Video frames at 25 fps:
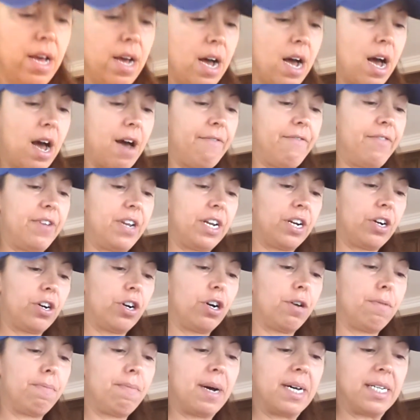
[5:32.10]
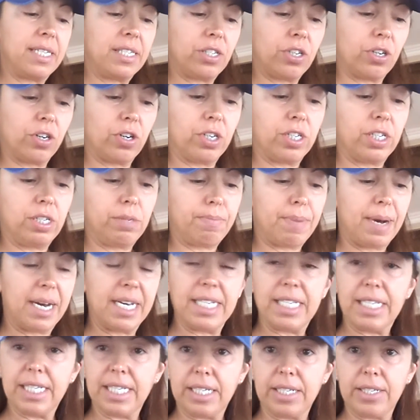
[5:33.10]
Vinegar, mustard,
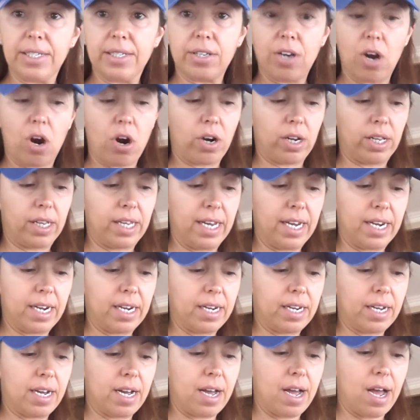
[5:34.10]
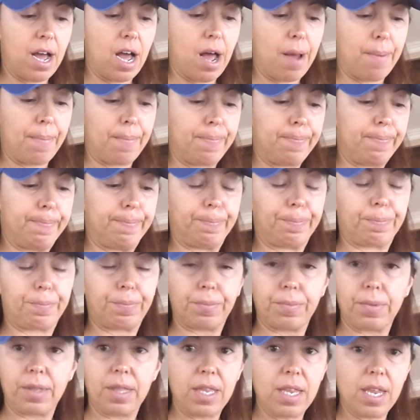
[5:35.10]
spices, garlic, a
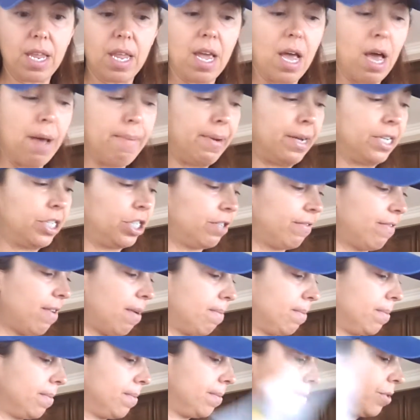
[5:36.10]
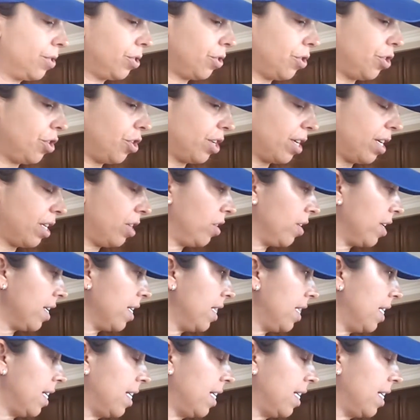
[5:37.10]
bunch of them. So you're going to look at